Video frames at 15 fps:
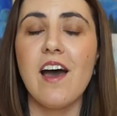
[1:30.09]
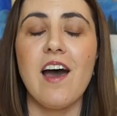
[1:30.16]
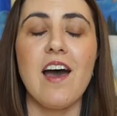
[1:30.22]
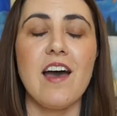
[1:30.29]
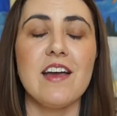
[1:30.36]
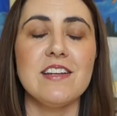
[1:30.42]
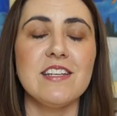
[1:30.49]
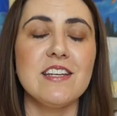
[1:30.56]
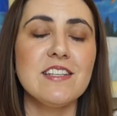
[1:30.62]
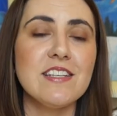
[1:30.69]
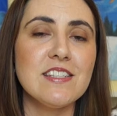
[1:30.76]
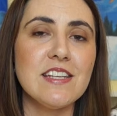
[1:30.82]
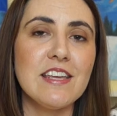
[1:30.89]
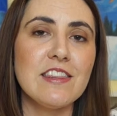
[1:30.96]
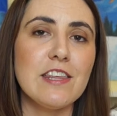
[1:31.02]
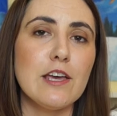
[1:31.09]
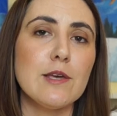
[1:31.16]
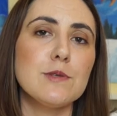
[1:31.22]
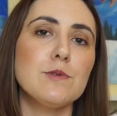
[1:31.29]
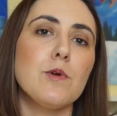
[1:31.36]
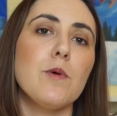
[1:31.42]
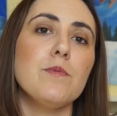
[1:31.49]
I tend to see
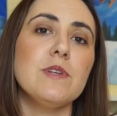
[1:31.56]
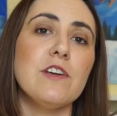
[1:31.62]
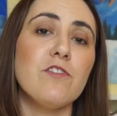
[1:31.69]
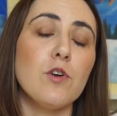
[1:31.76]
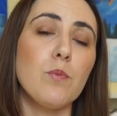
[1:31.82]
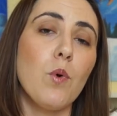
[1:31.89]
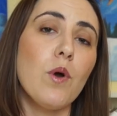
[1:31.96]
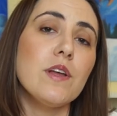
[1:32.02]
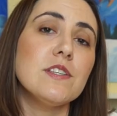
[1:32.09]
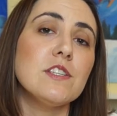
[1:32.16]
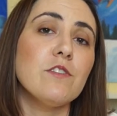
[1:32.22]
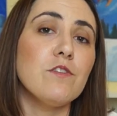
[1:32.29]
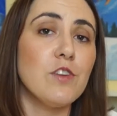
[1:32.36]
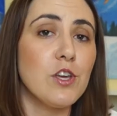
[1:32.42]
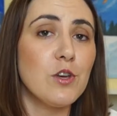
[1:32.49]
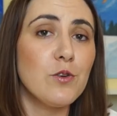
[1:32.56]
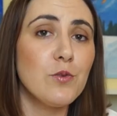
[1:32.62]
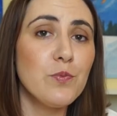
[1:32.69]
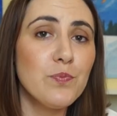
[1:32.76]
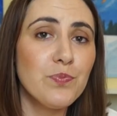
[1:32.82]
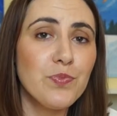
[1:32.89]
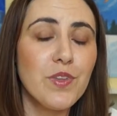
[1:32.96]
things from different points of view,